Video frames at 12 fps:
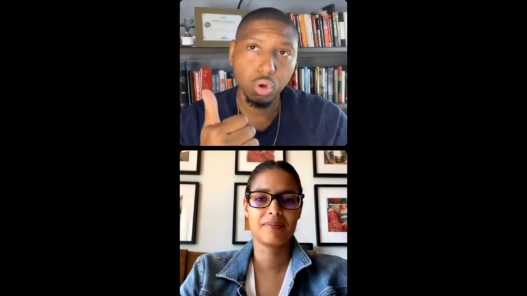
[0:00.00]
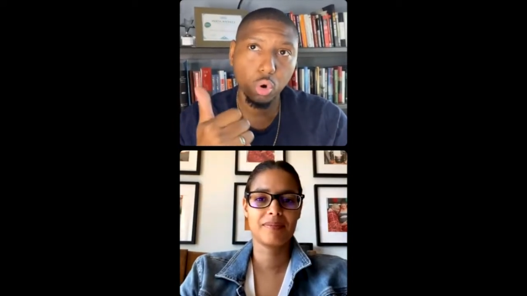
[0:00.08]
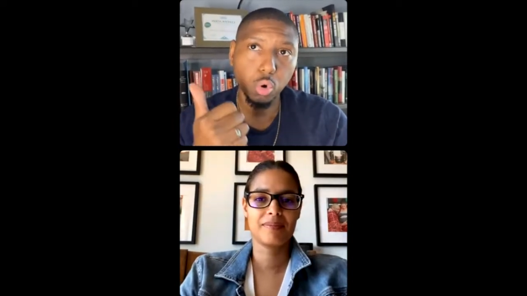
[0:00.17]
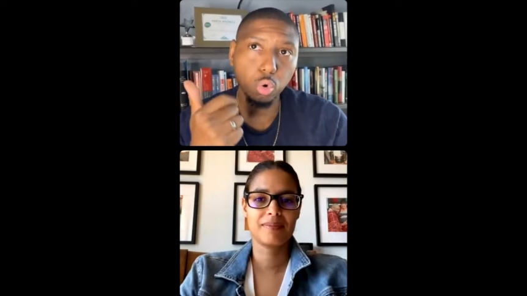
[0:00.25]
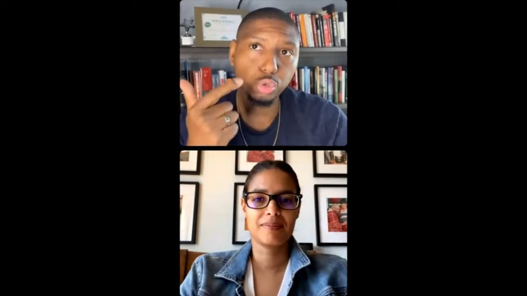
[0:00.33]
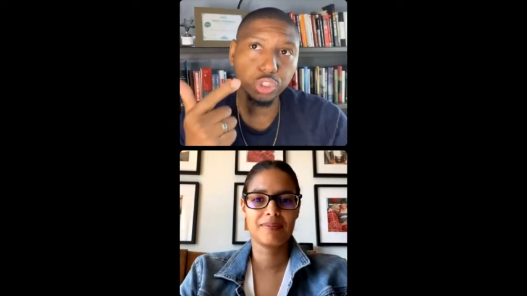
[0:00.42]

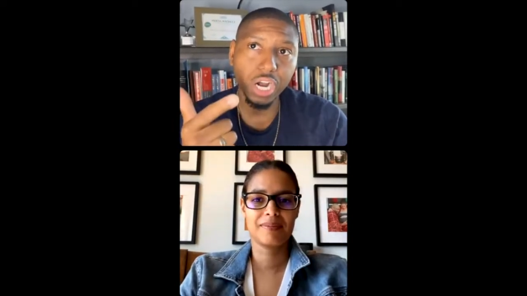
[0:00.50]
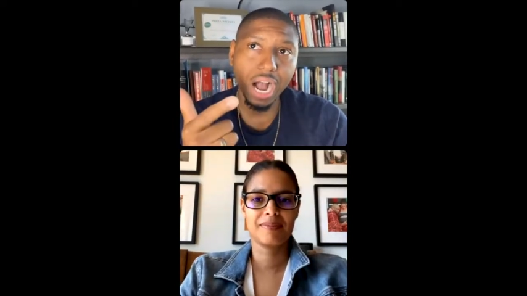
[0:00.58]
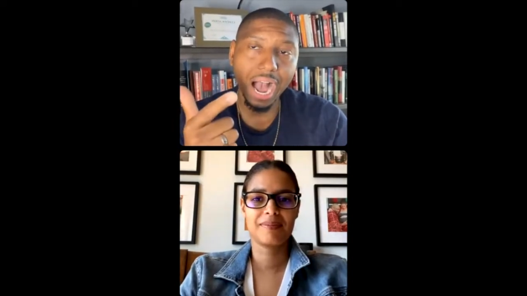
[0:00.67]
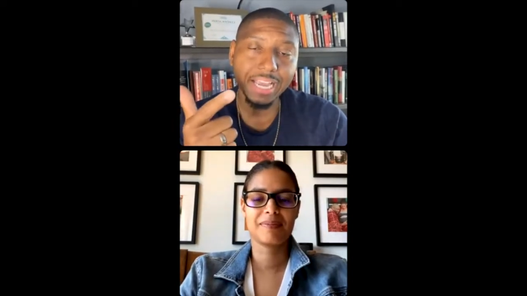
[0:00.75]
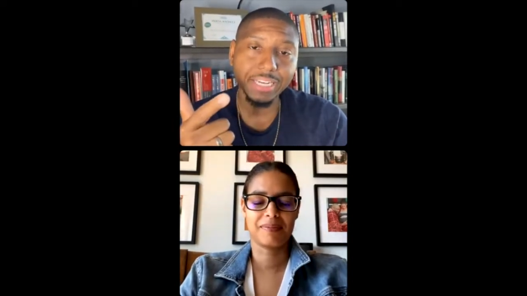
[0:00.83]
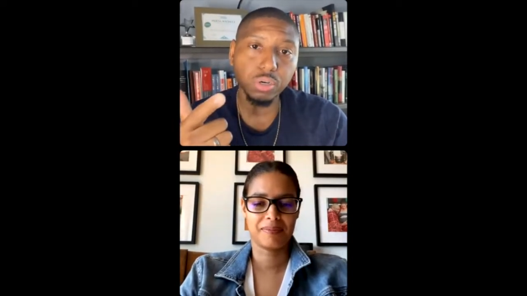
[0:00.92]
Speaker 1: who's your
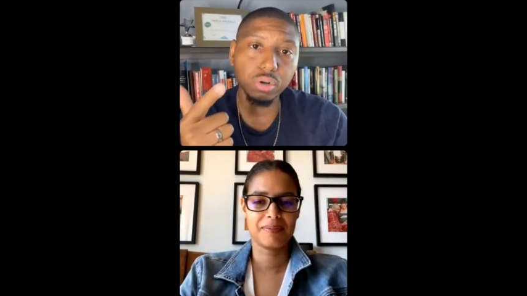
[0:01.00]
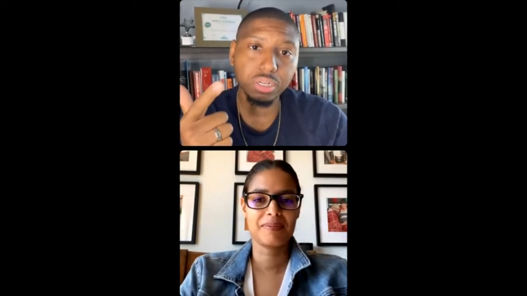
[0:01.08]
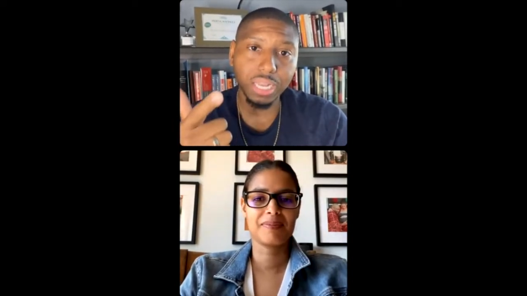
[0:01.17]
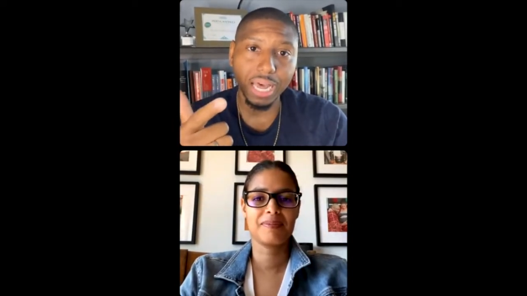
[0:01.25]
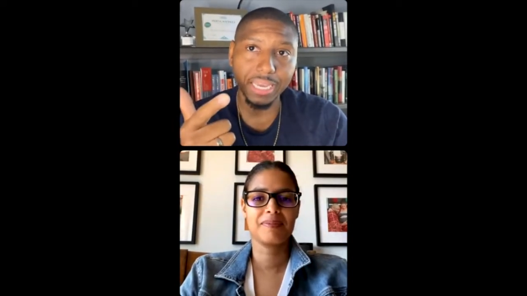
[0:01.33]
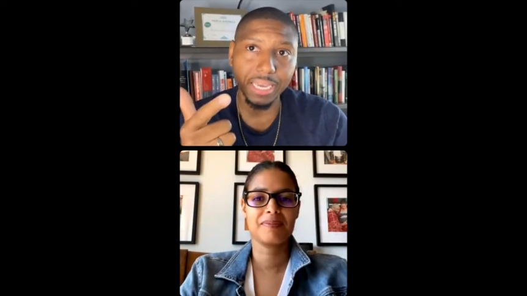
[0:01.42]
ideal
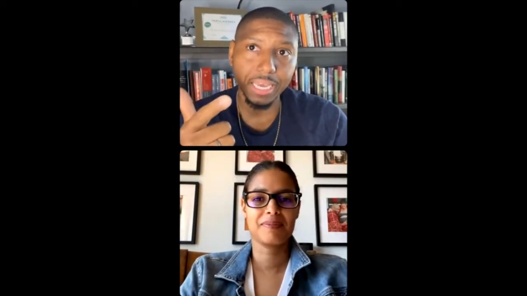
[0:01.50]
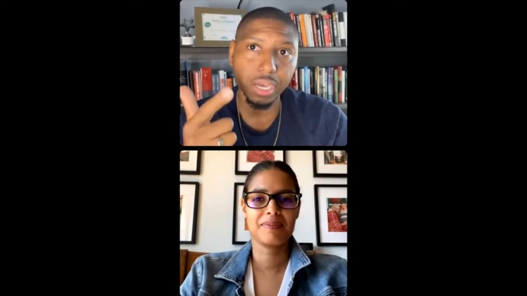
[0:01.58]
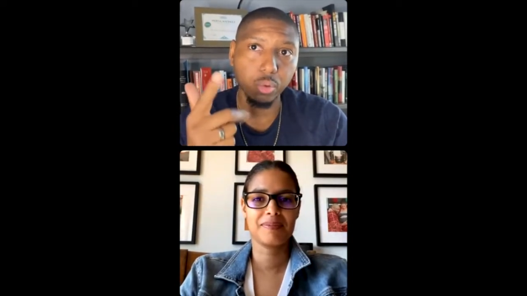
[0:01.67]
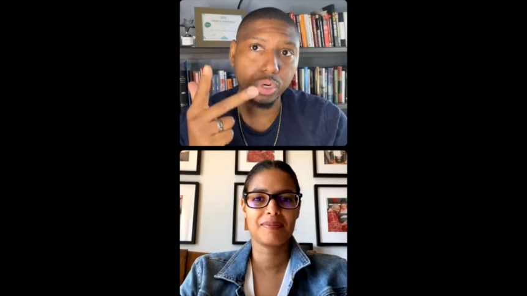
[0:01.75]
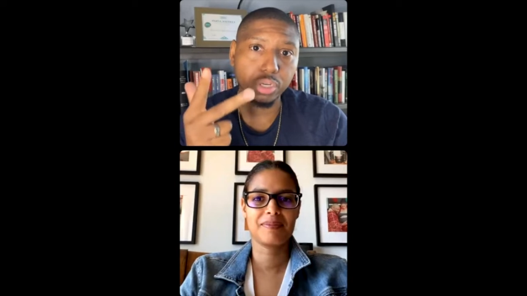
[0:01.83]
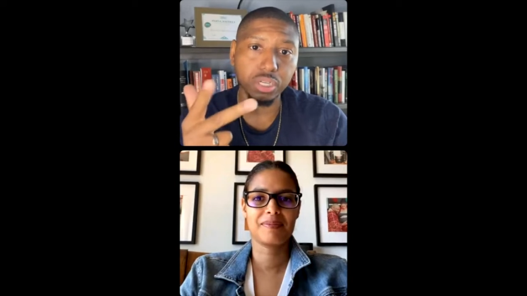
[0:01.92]
client, and what
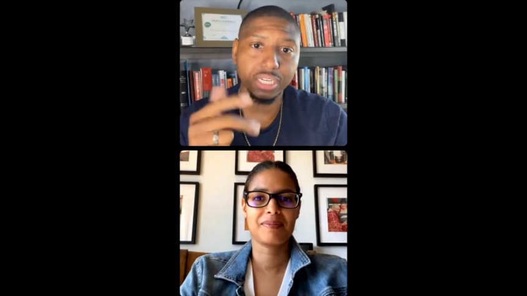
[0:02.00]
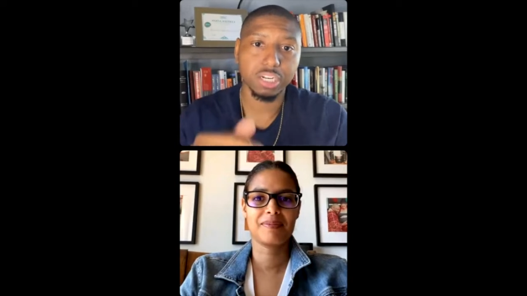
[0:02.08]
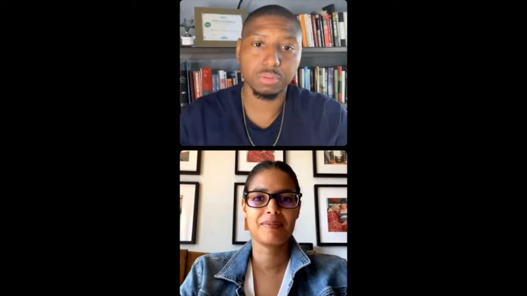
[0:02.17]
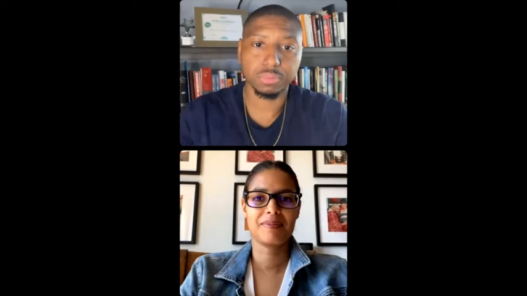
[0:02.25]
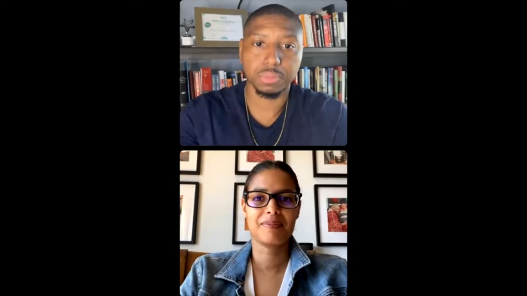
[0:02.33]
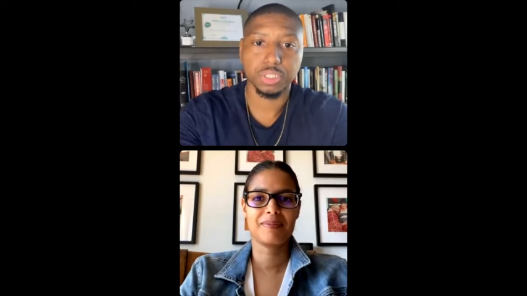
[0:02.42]
are you looking to help
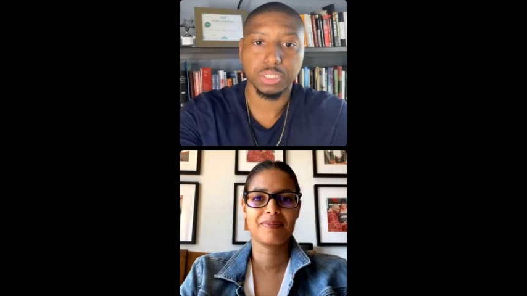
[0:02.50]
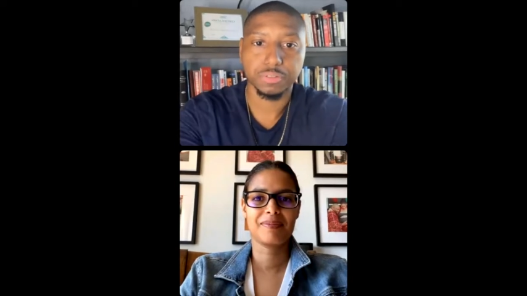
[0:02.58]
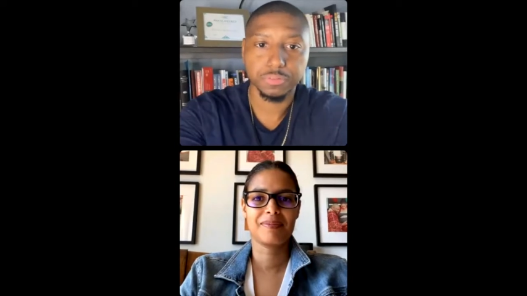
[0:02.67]
them achieve?